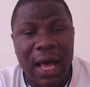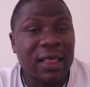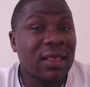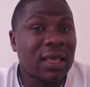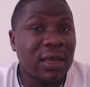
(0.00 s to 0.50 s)
I
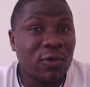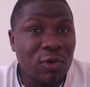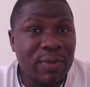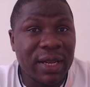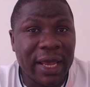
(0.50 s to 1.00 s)
think he
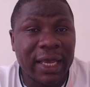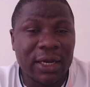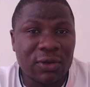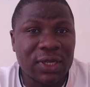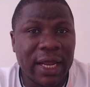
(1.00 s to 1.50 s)
will be like a
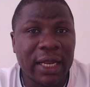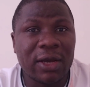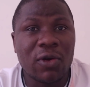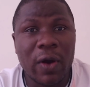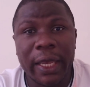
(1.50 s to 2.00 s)
new
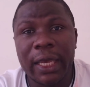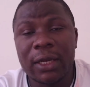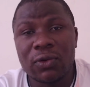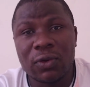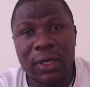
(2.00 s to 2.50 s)
signing going
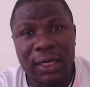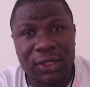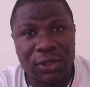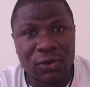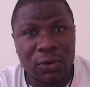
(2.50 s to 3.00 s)
into
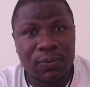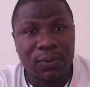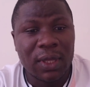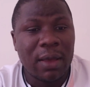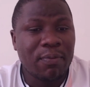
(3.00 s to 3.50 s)
next season.
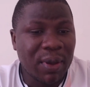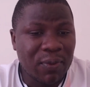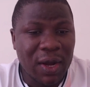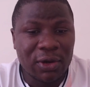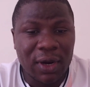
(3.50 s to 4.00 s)

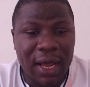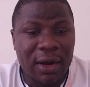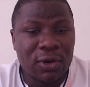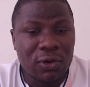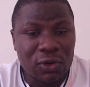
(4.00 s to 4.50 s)
Pep Guardiola
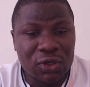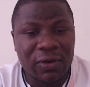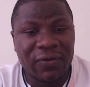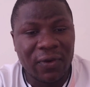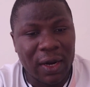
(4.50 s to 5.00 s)
looks
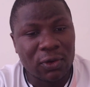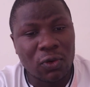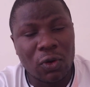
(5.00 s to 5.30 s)
forward to